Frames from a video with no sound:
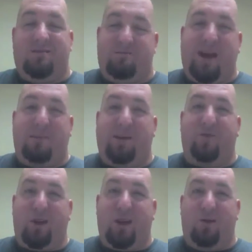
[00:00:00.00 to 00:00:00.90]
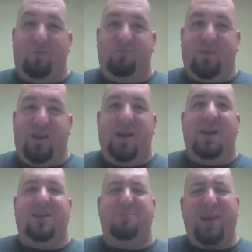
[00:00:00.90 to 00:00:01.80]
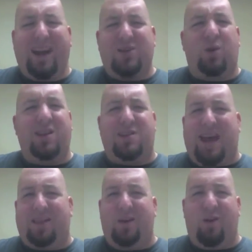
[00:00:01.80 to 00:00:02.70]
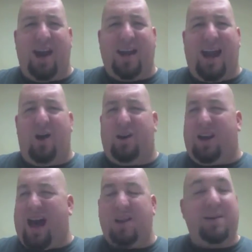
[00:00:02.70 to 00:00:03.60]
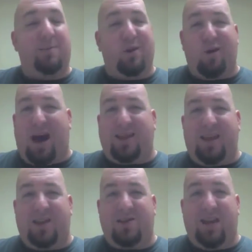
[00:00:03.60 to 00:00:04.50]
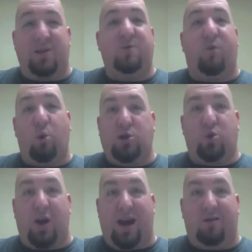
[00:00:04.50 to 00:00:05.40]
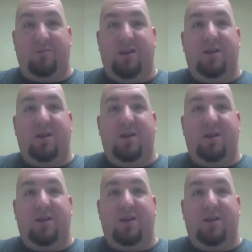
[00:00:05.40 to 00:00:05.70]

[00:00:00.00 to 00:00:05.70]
might be for you. The biggest one that's out there right now, and a lot of people are on this, is Foursquare.